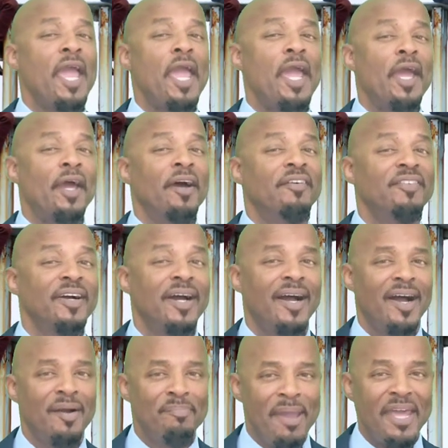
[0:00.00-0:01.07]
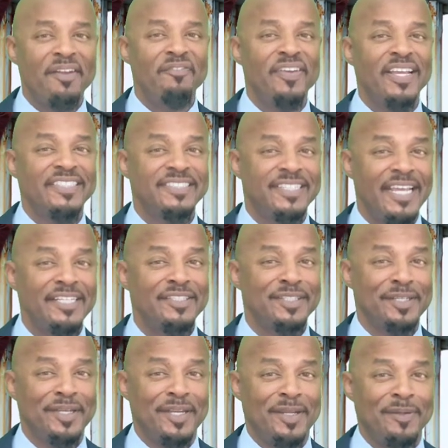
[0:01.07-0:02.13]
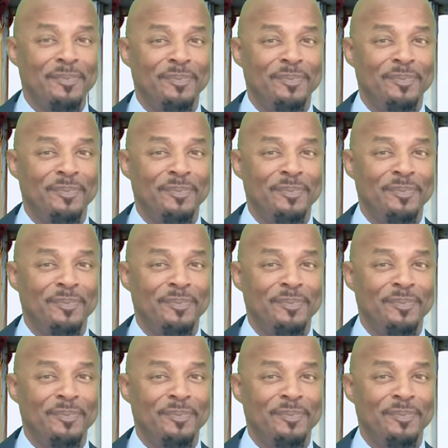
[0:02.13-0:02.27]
have a manifest destiny.